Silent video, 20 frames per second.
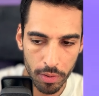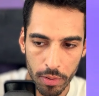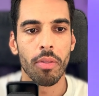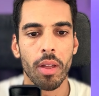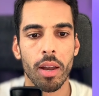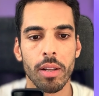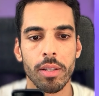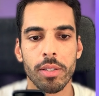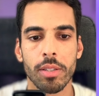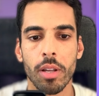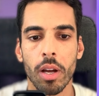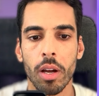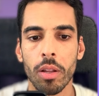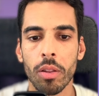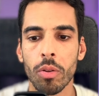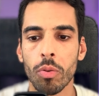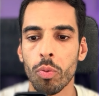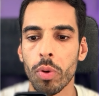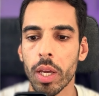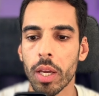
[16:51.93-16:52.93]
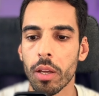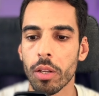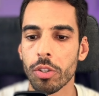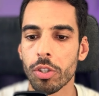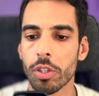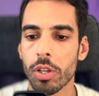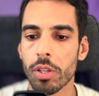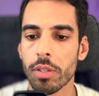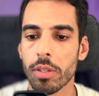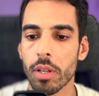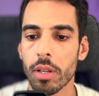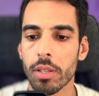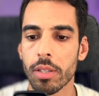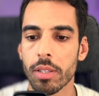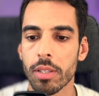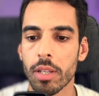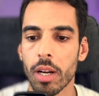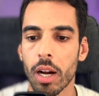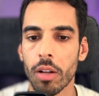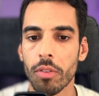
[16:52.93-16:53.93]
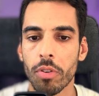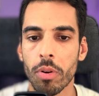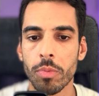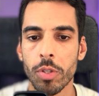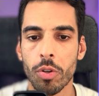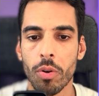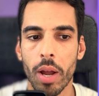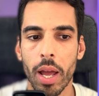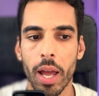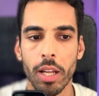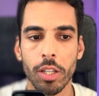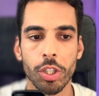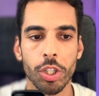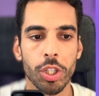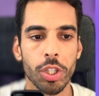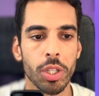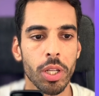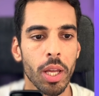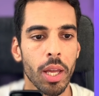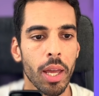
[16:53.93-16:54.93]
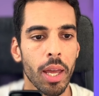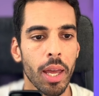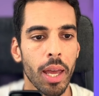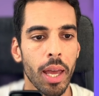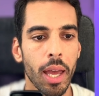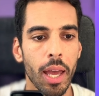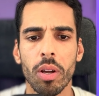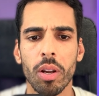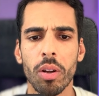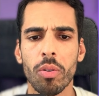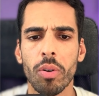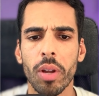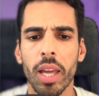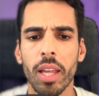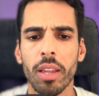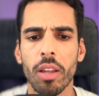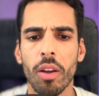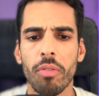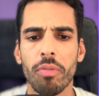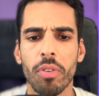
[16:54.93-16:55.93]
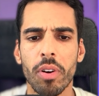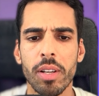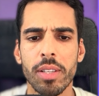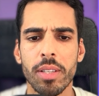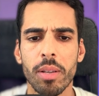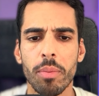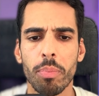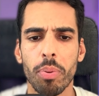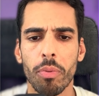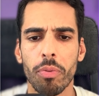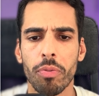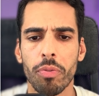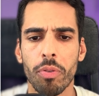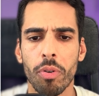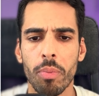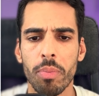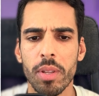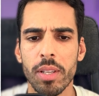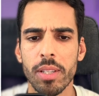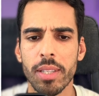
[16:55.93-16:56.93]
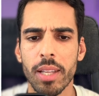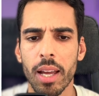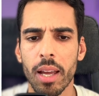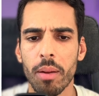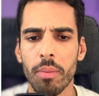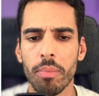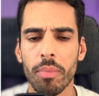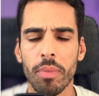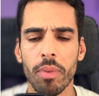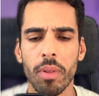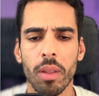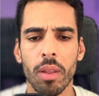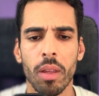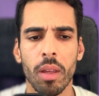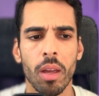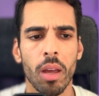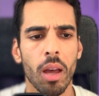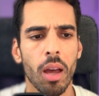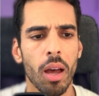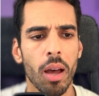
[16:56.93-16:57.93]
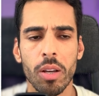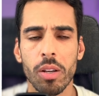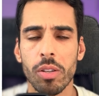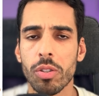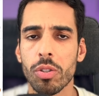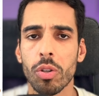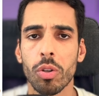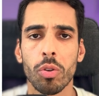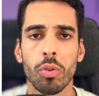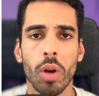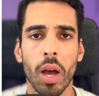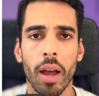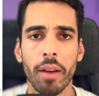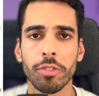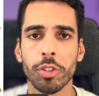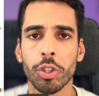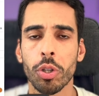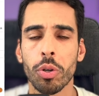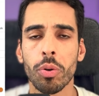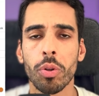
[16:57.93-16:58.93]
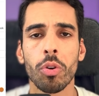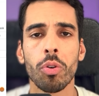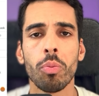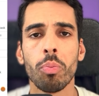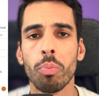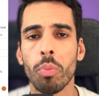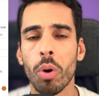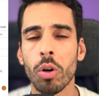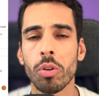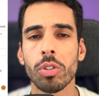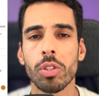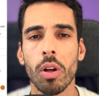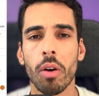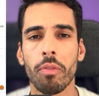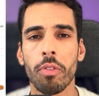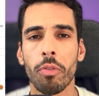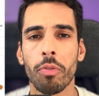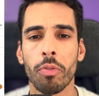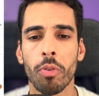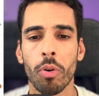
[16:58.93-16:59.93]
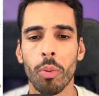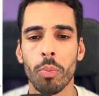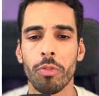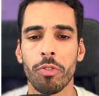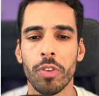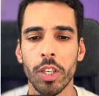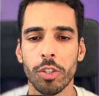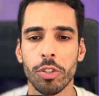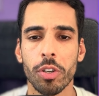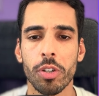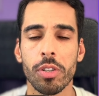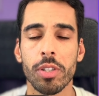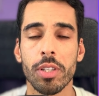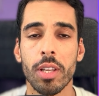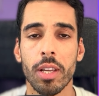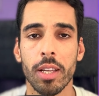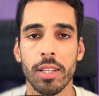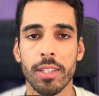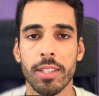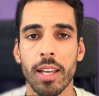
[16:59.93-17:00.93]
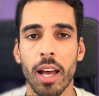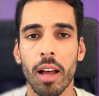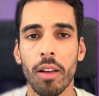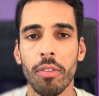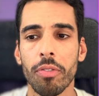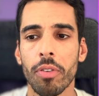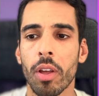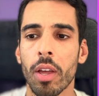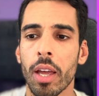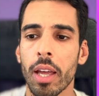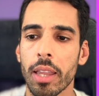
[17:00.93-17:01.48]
Now that is done, we can just start from scratch. And we're going to create a very simple form this time because I've shown you most of the form features itself.